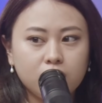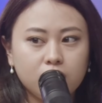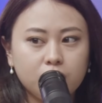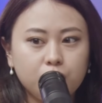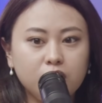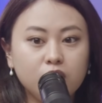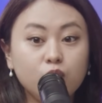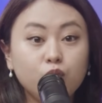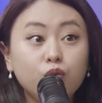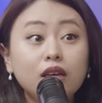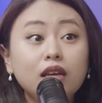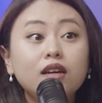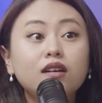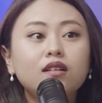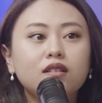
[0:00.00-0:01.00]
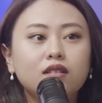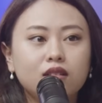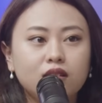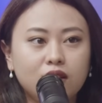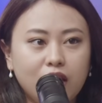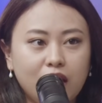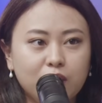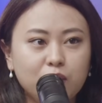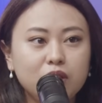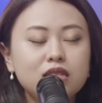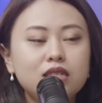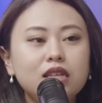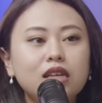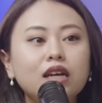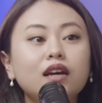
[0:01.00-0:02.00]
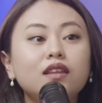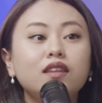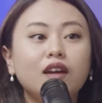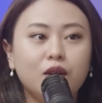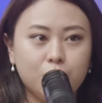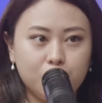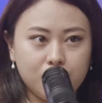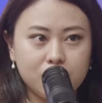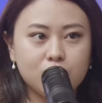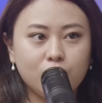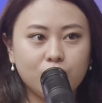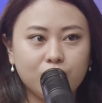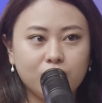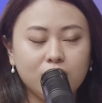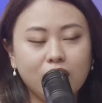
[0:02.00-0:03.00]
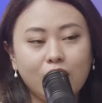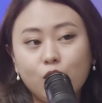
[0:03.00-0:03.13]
be weak and be seeing a therapist, sort of a thing.